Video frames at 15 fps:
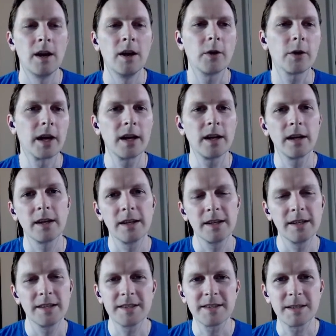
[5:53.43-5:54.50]
Okay,
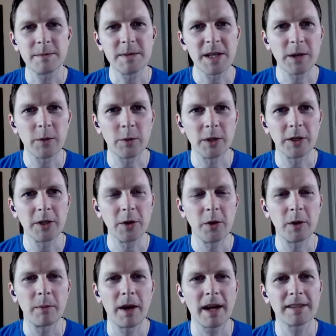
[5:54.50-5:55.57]
seems like we're
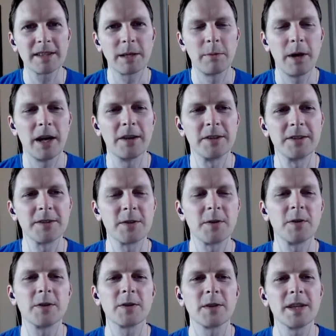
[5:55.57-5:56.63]
going back to compiler. So
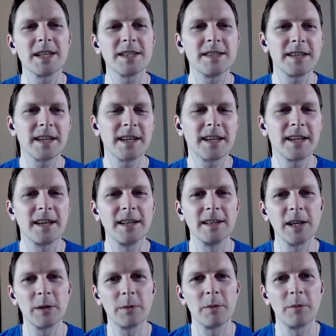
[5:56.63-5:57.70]
let's dig in a
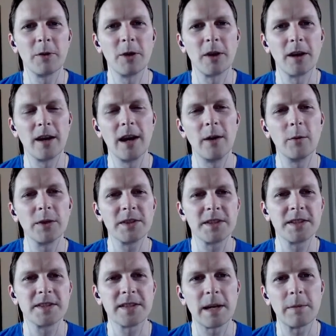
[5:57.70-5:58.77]
little bit more on what
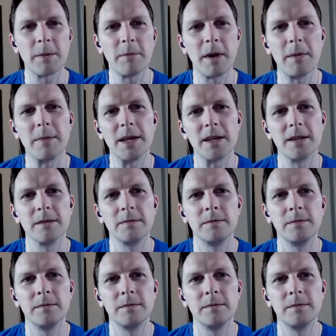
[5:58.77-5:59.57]
this statement might mean.